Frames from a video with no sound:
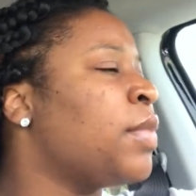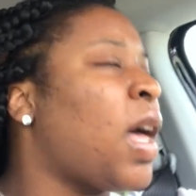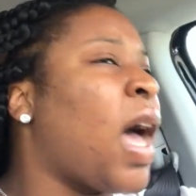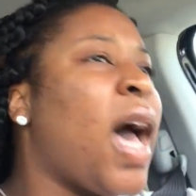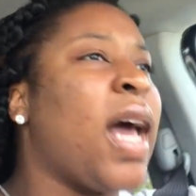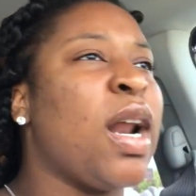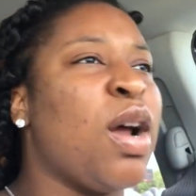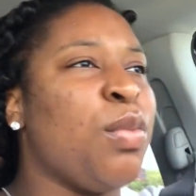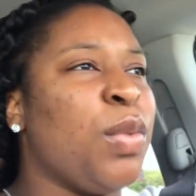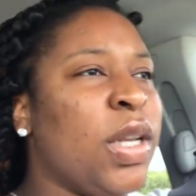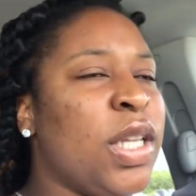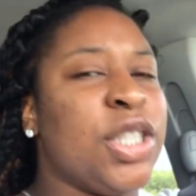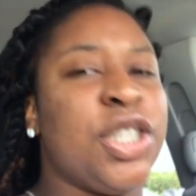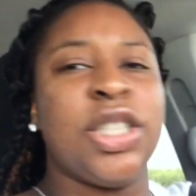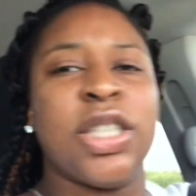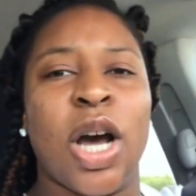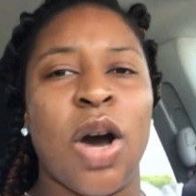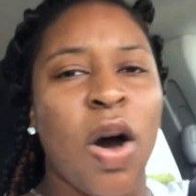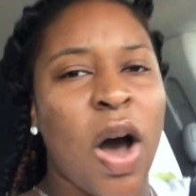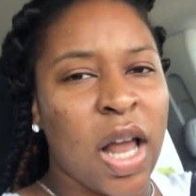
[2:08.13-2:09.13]
I don't really
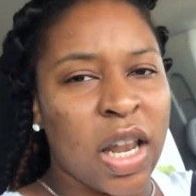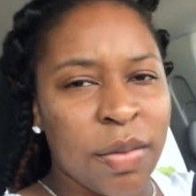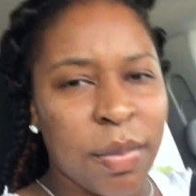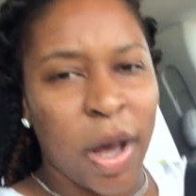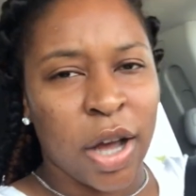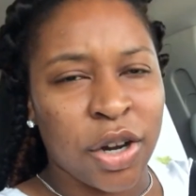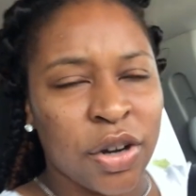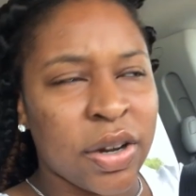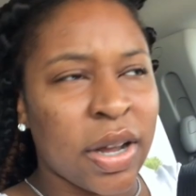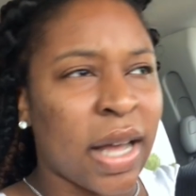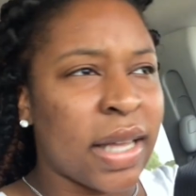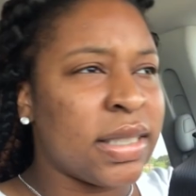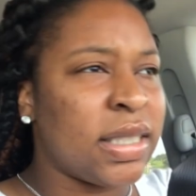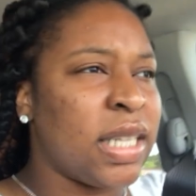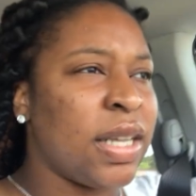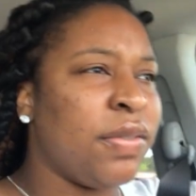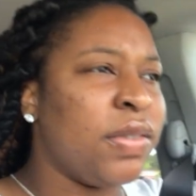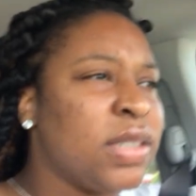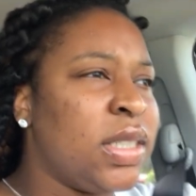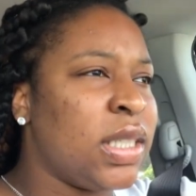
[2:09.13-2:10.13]
show all of my
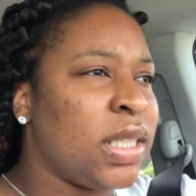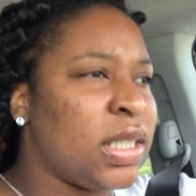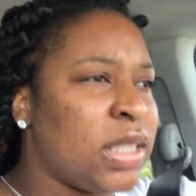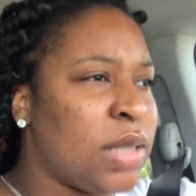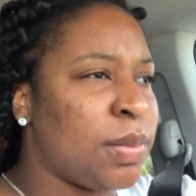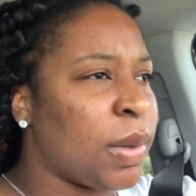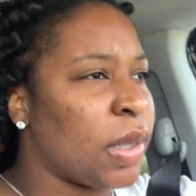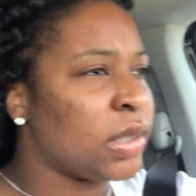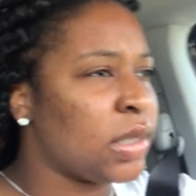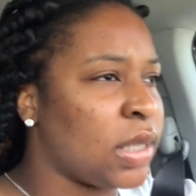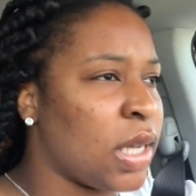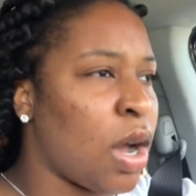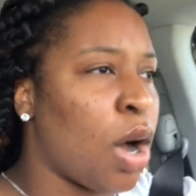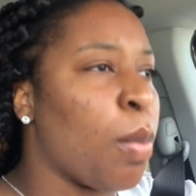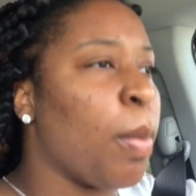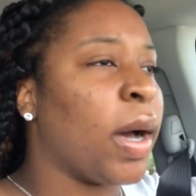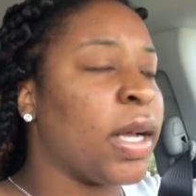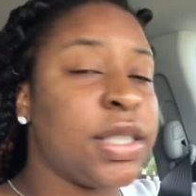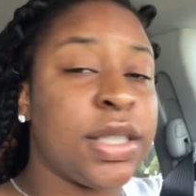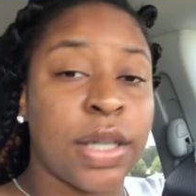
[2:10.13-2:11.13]
creativity, especially on
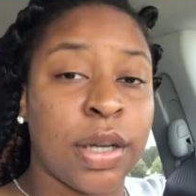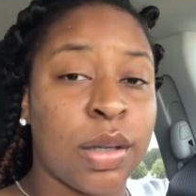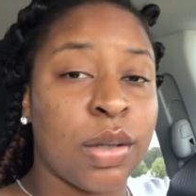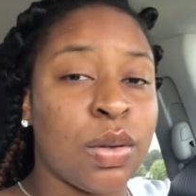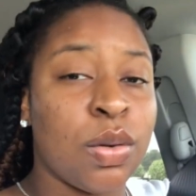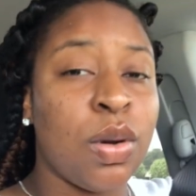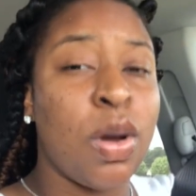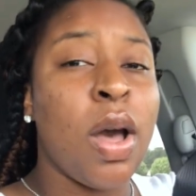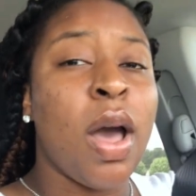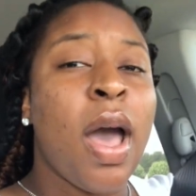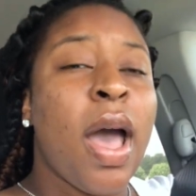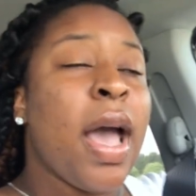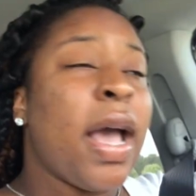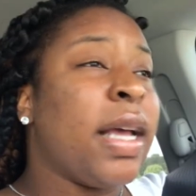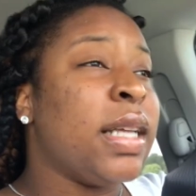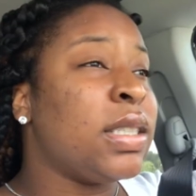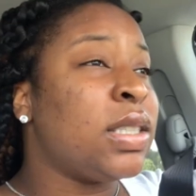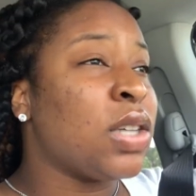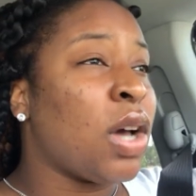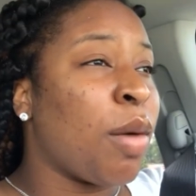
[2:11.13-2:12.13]
my channel.
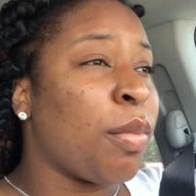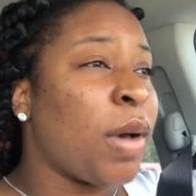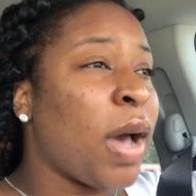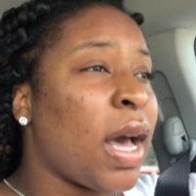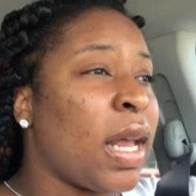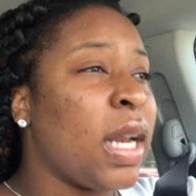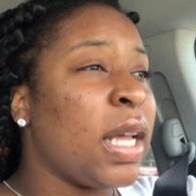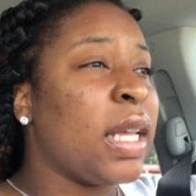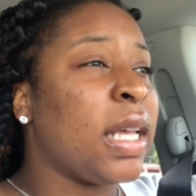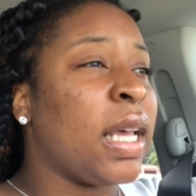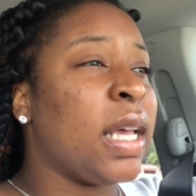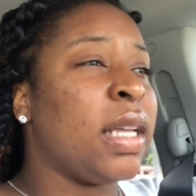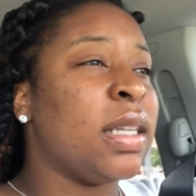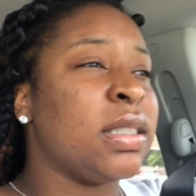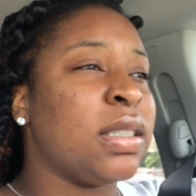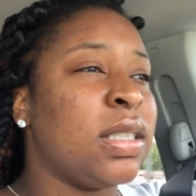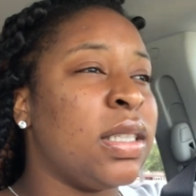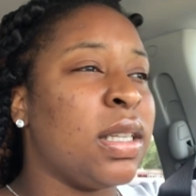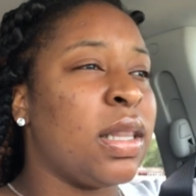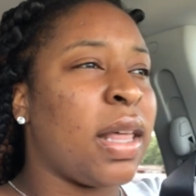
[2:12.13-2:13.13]
And so I'm kind of getting
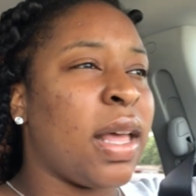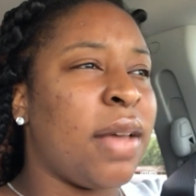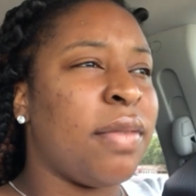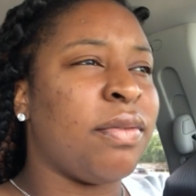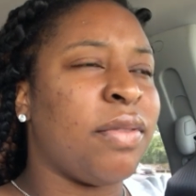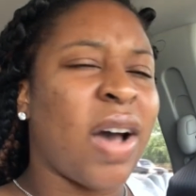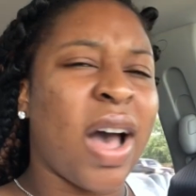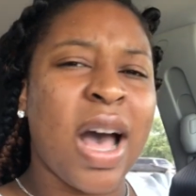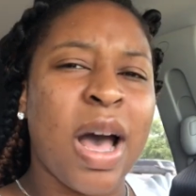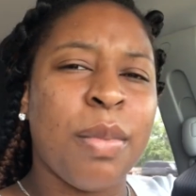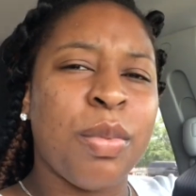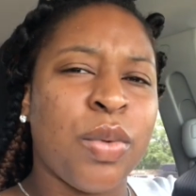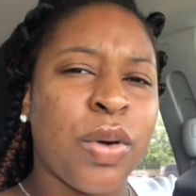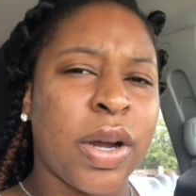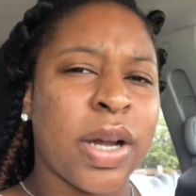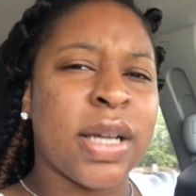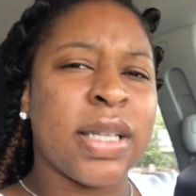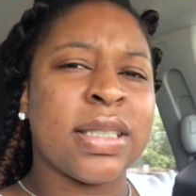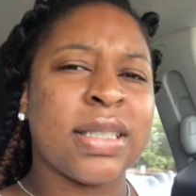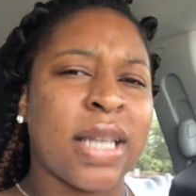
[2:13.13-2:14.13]
to that vibe
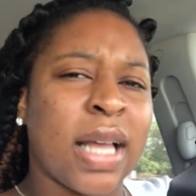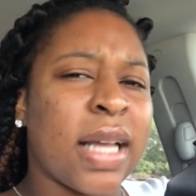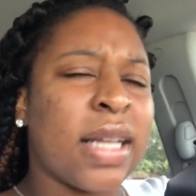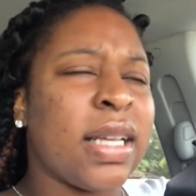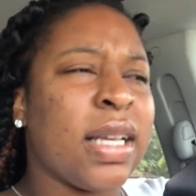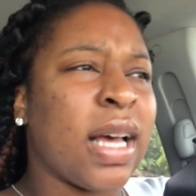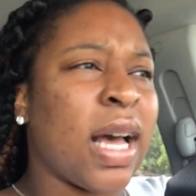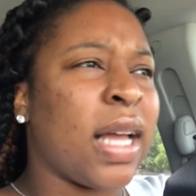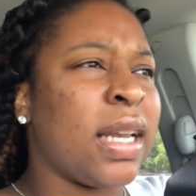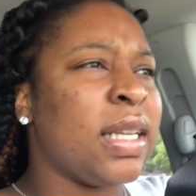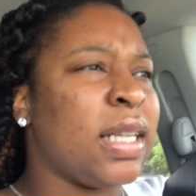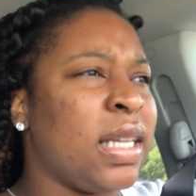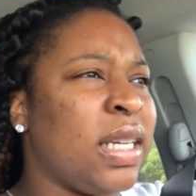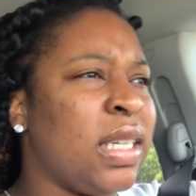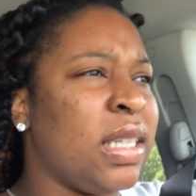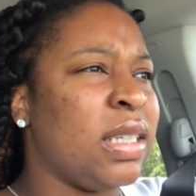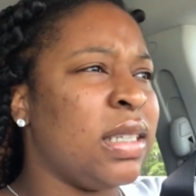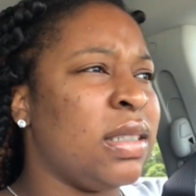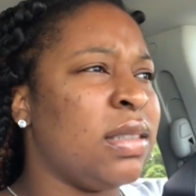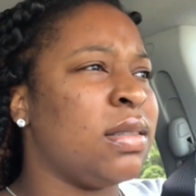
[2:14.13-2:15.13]
where it's like, yeah, I
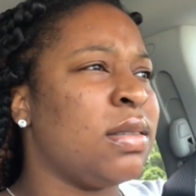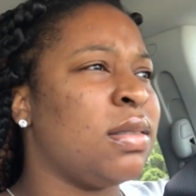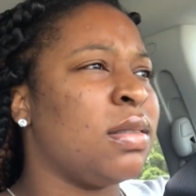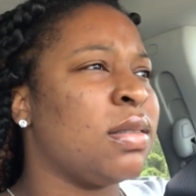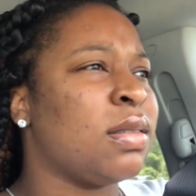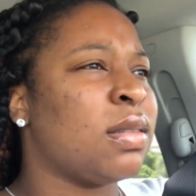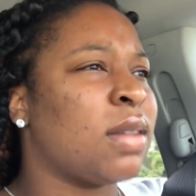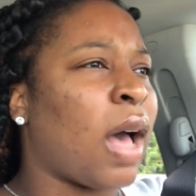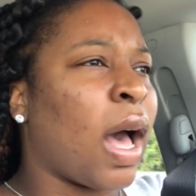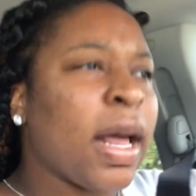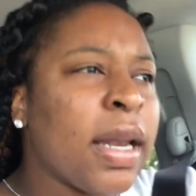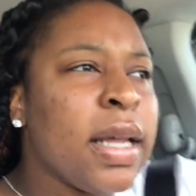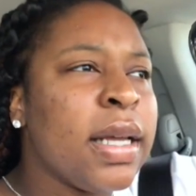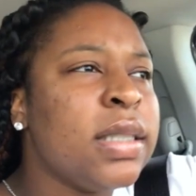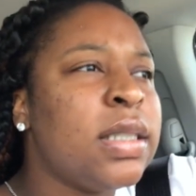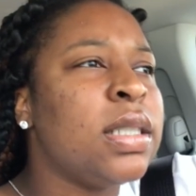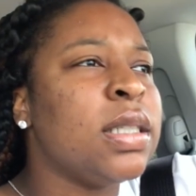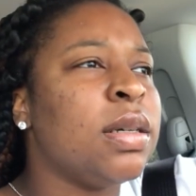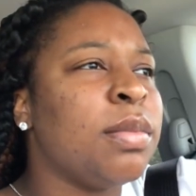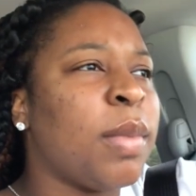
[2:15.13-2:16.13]

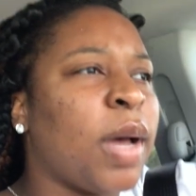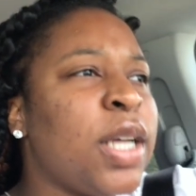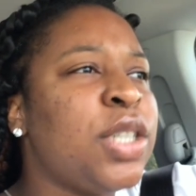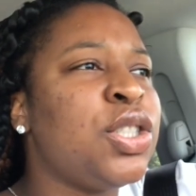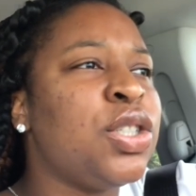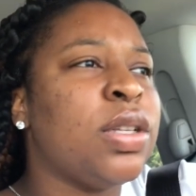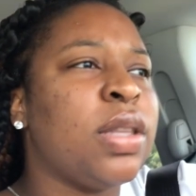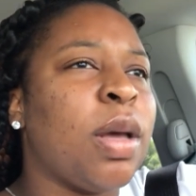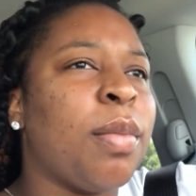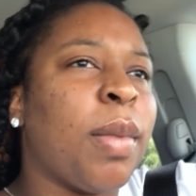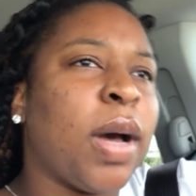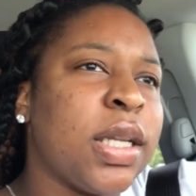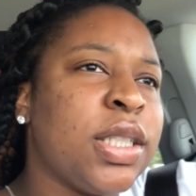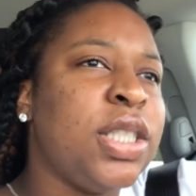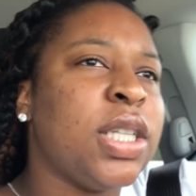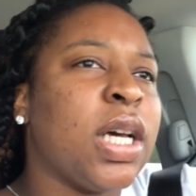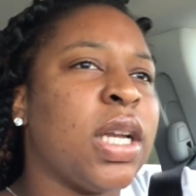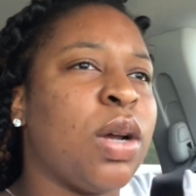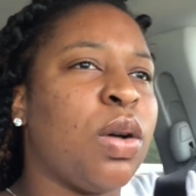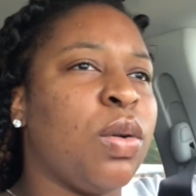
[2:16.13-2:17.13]
need to make sure that my
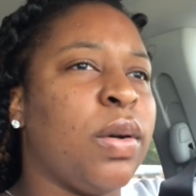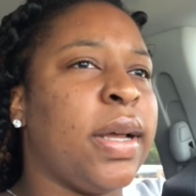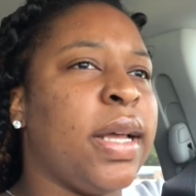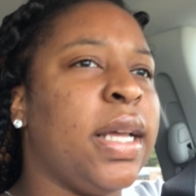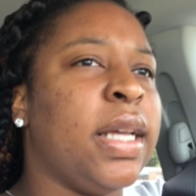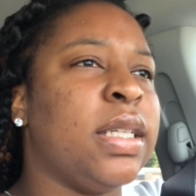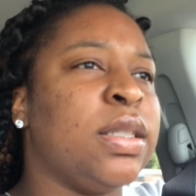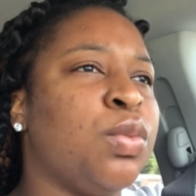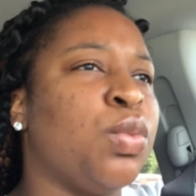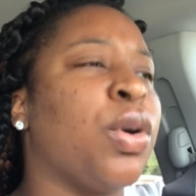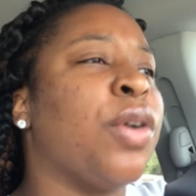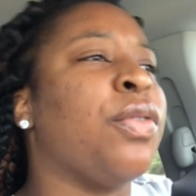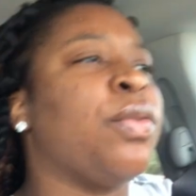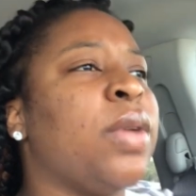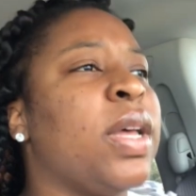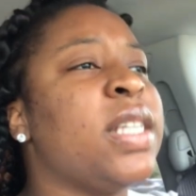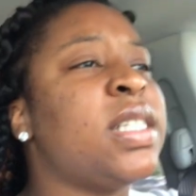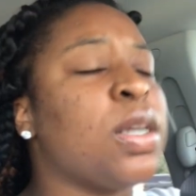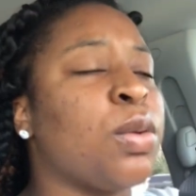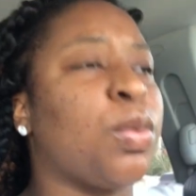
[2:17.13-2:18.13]
channel
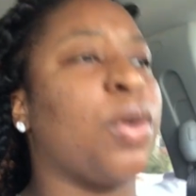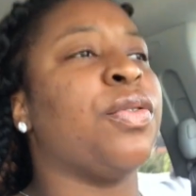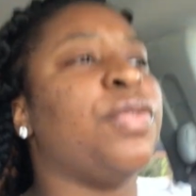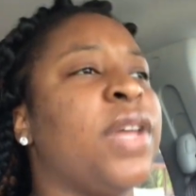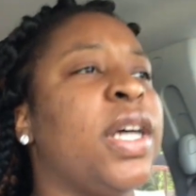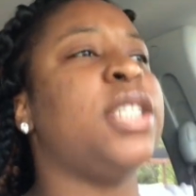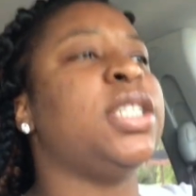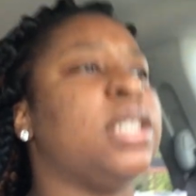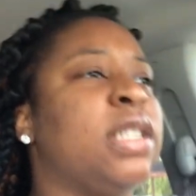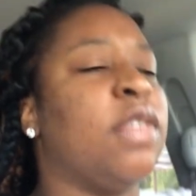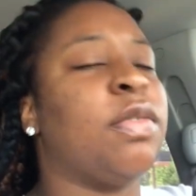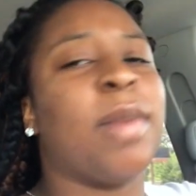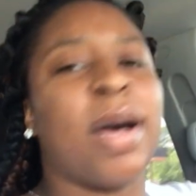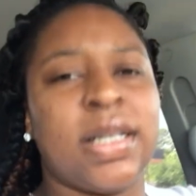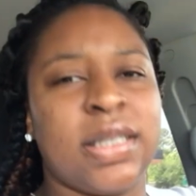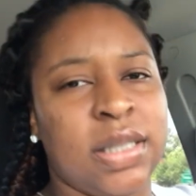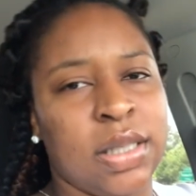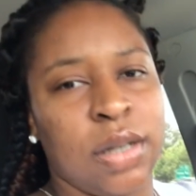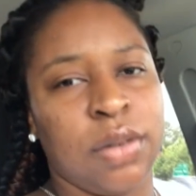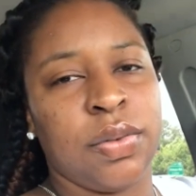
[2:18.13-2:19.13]
is a reflection of
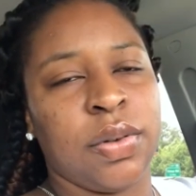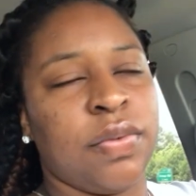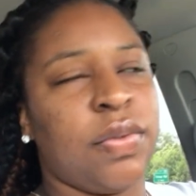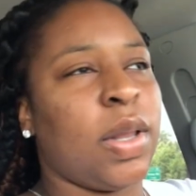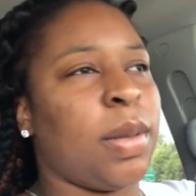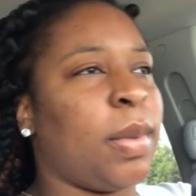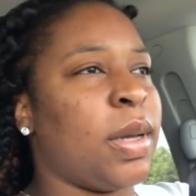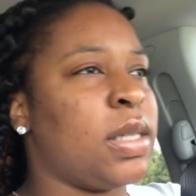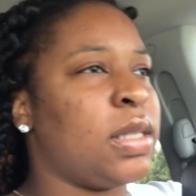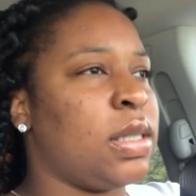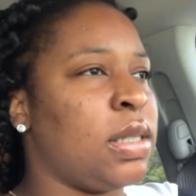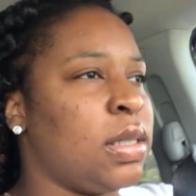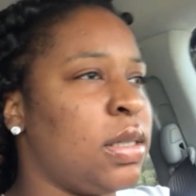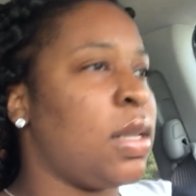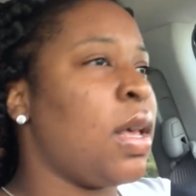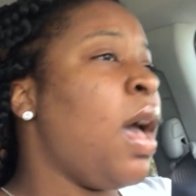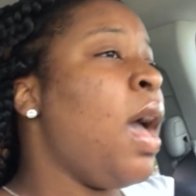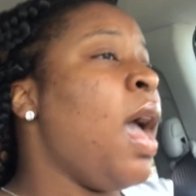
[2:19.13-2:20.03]
myself, if that makes sense.